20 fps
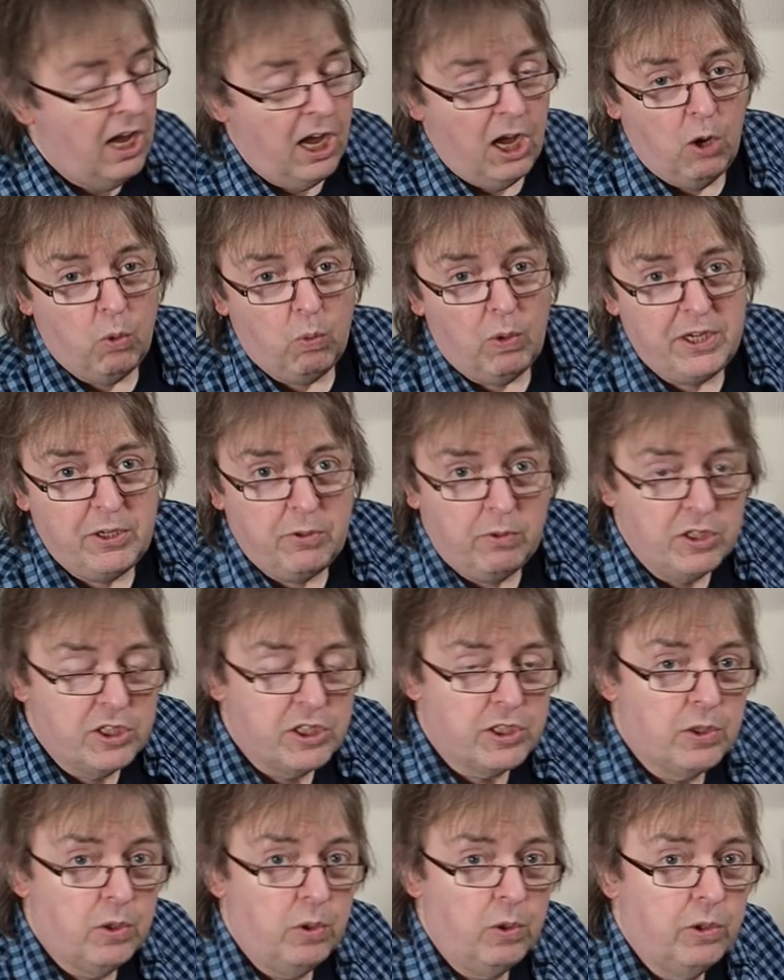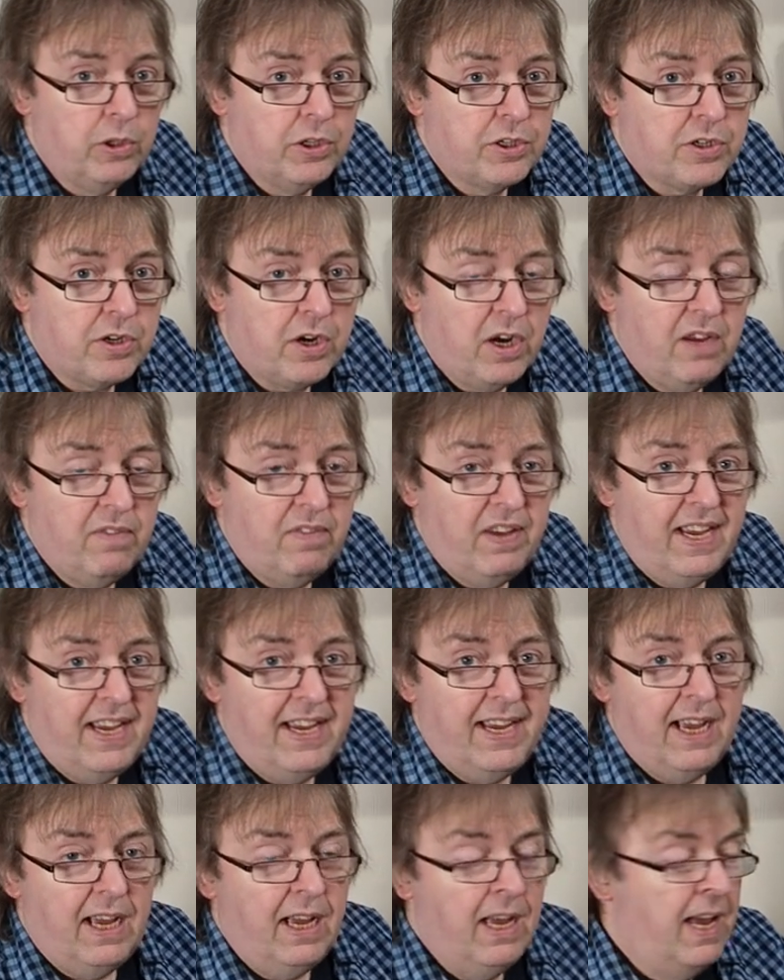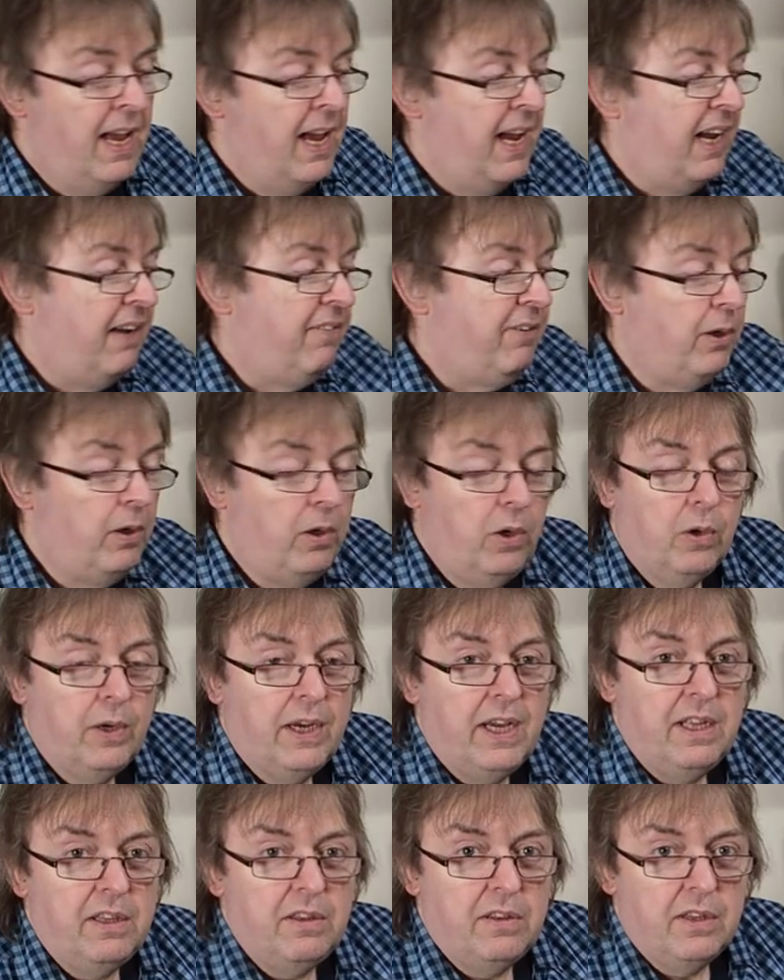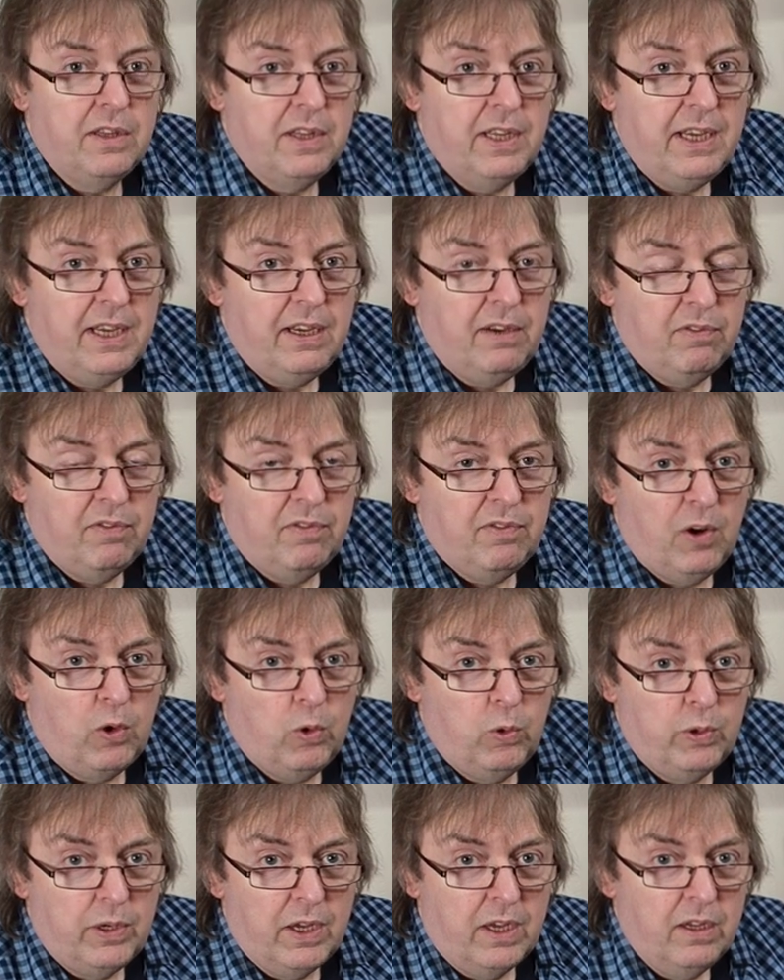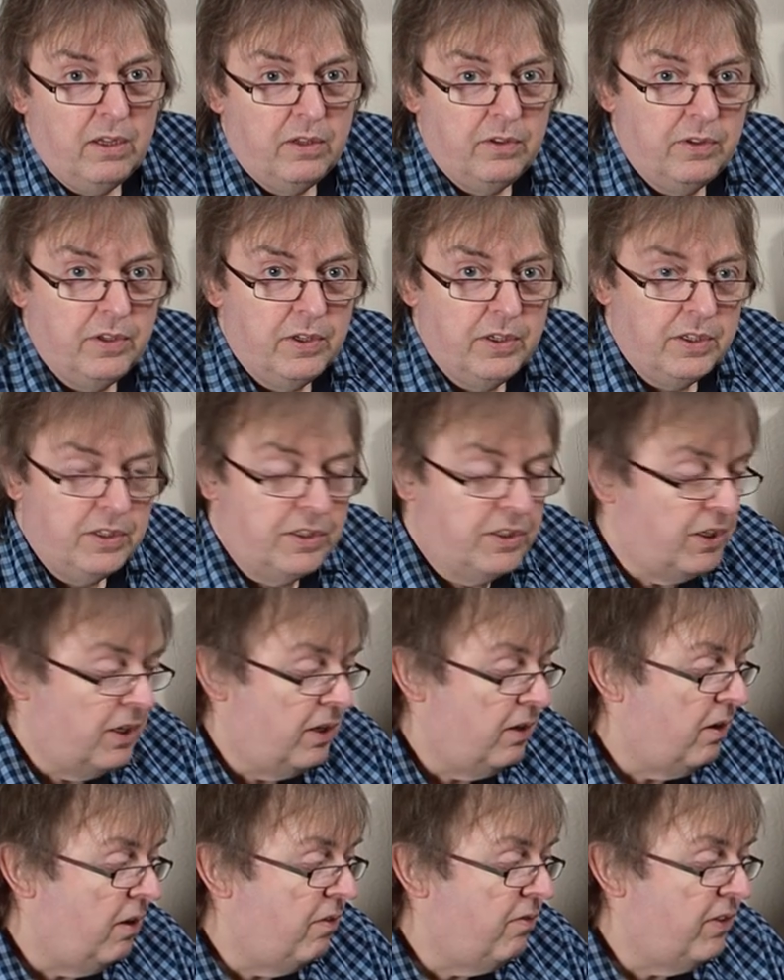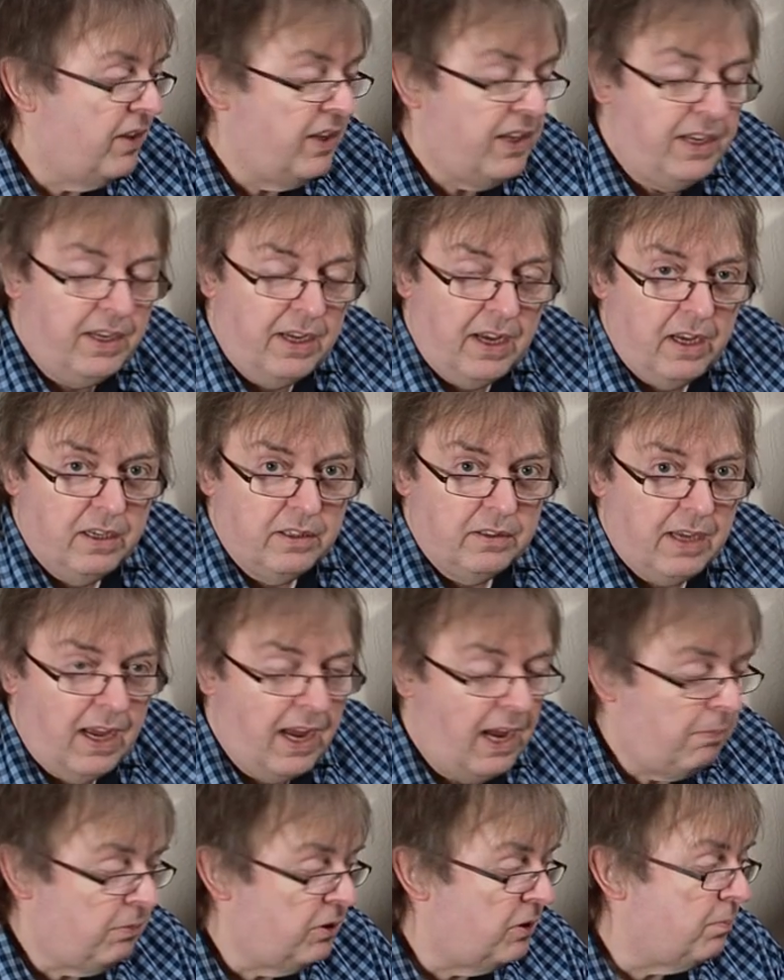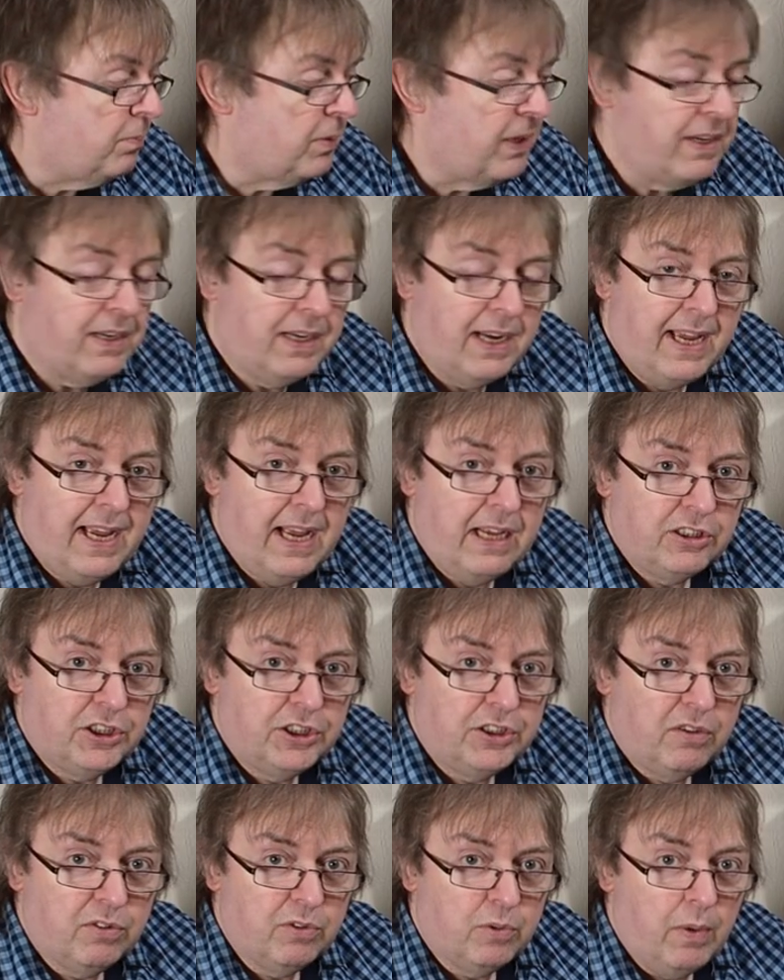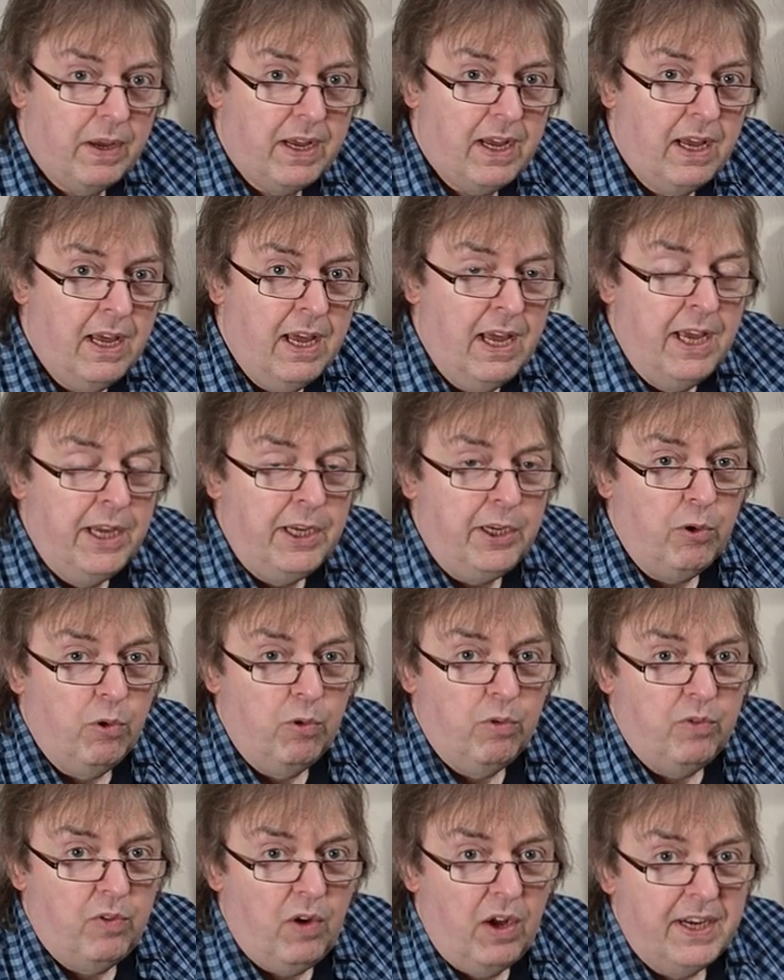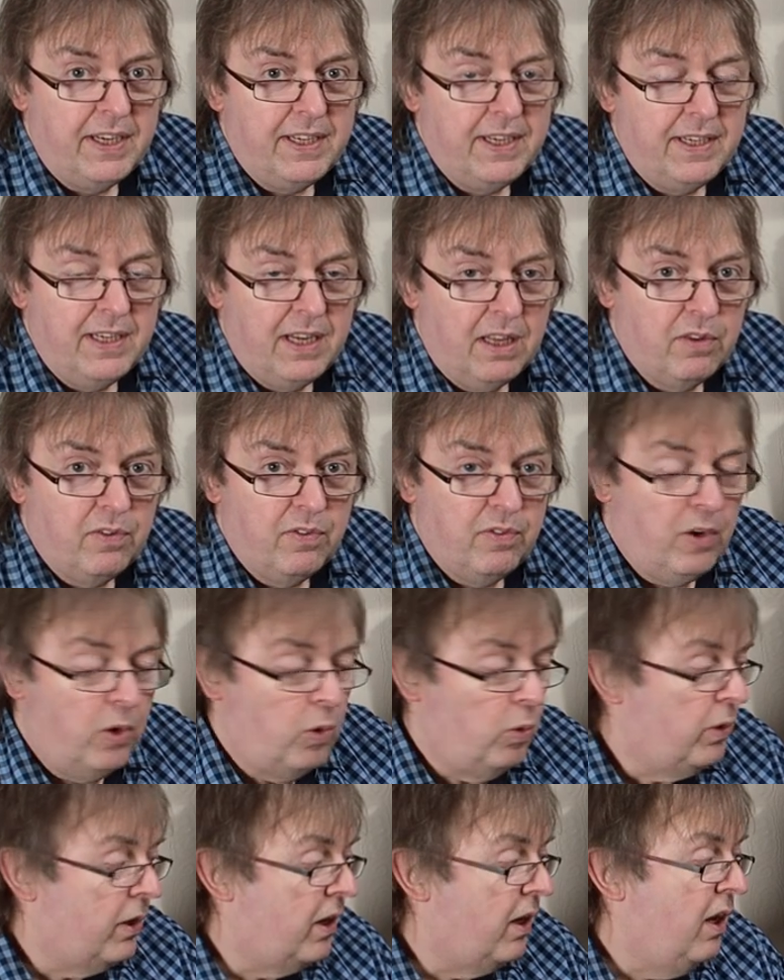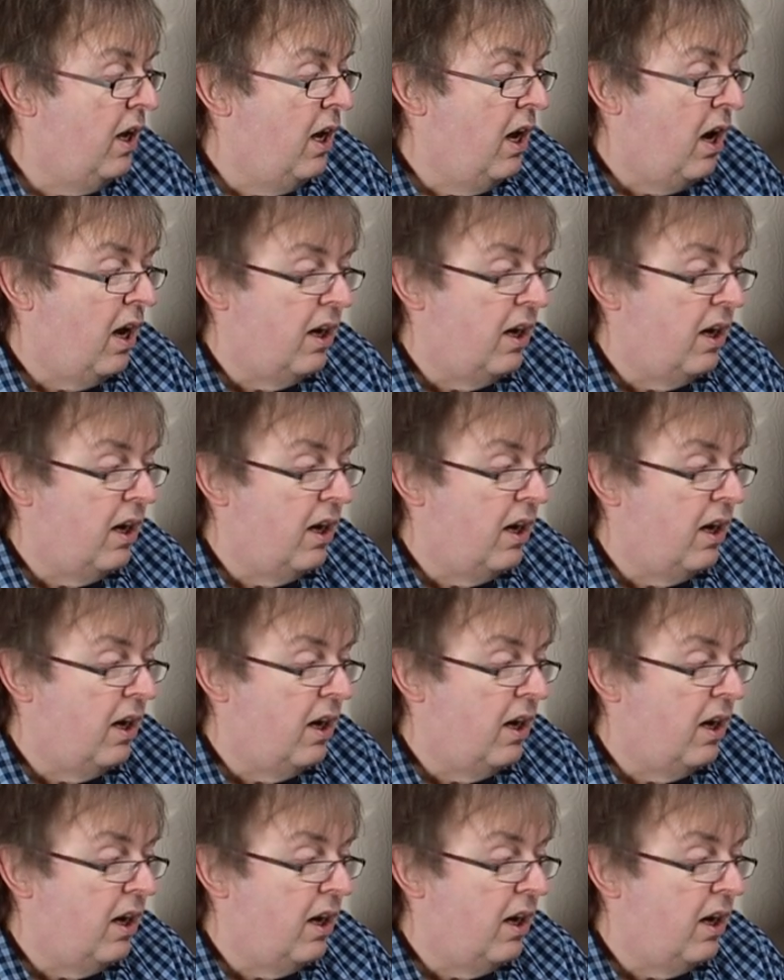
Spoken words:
When you install the driver here, if you look in the folder that of the Epson Print Layout software, you'll find another folder